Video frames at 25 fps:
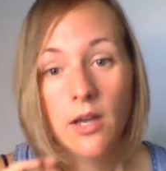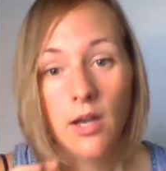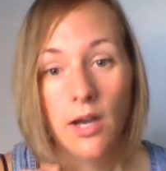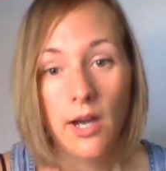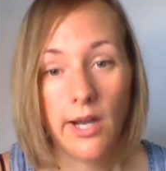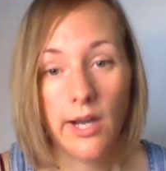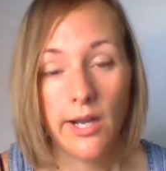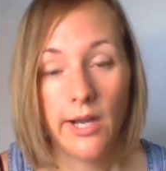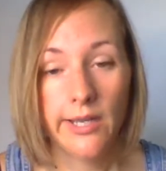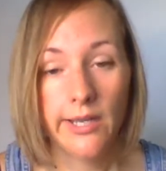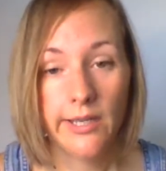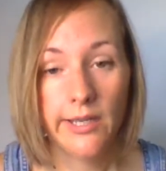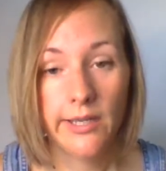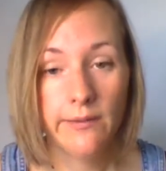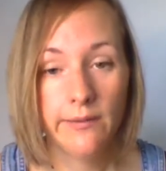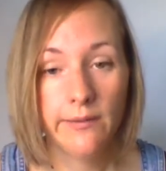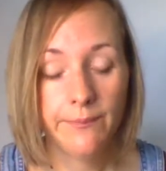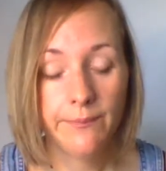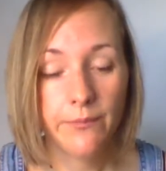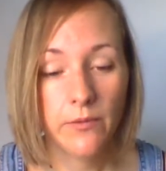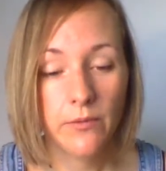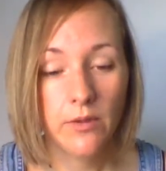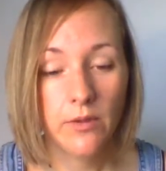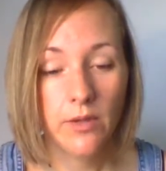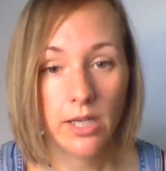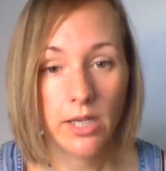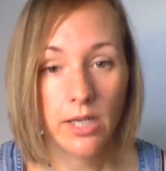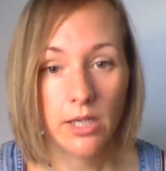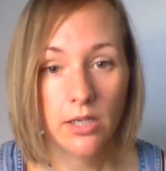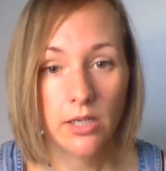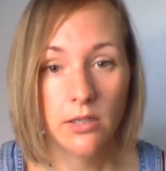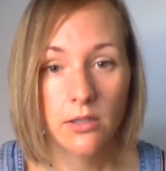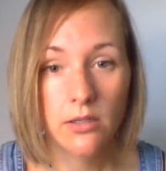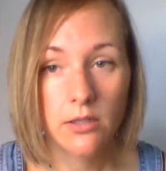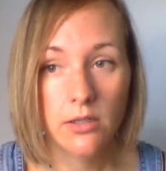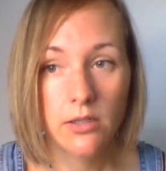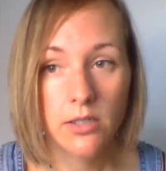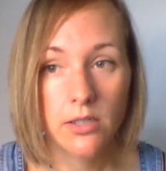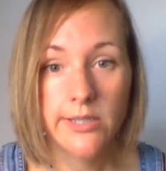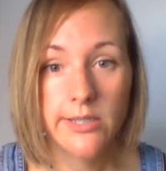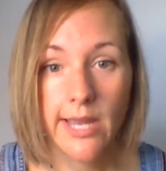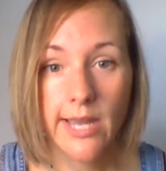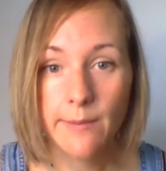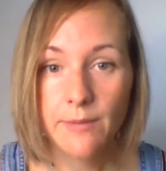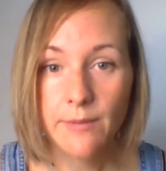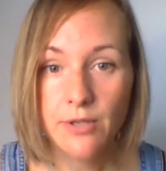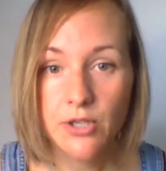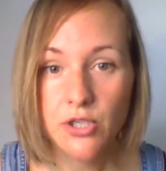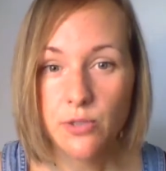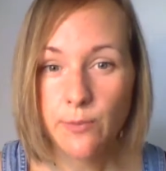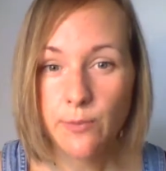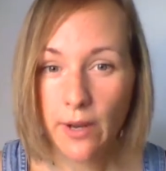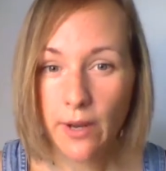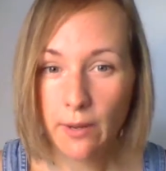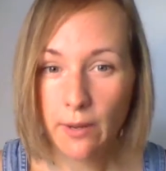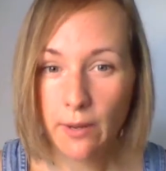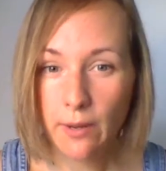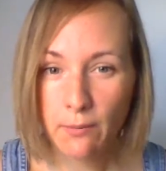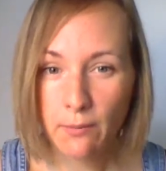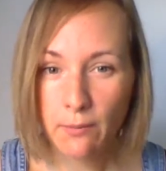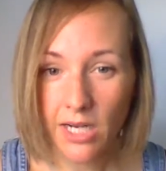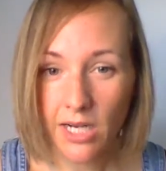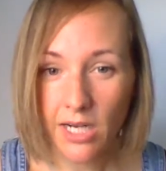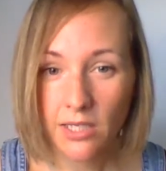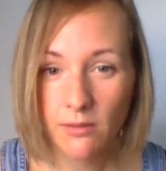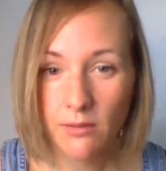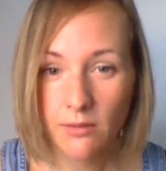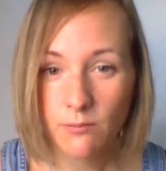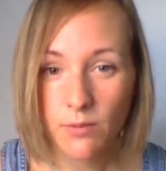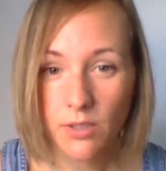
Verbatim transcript: I like damaged my body